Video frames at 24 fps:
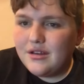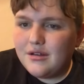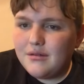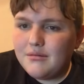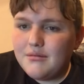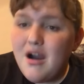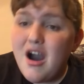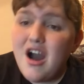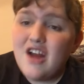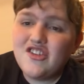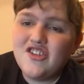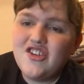
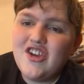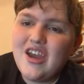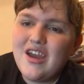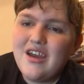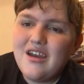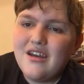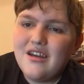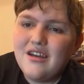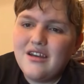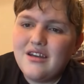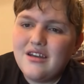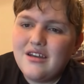Machamp,
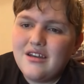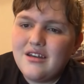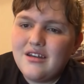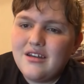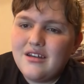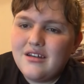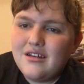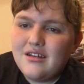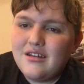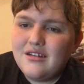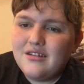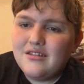
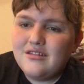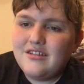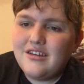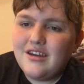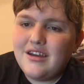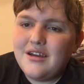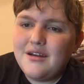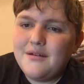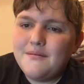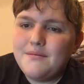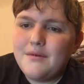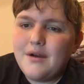
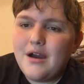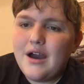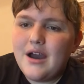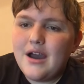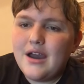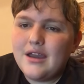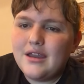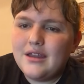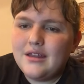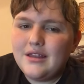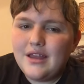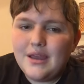
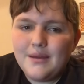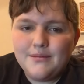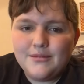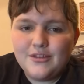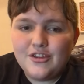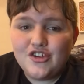I named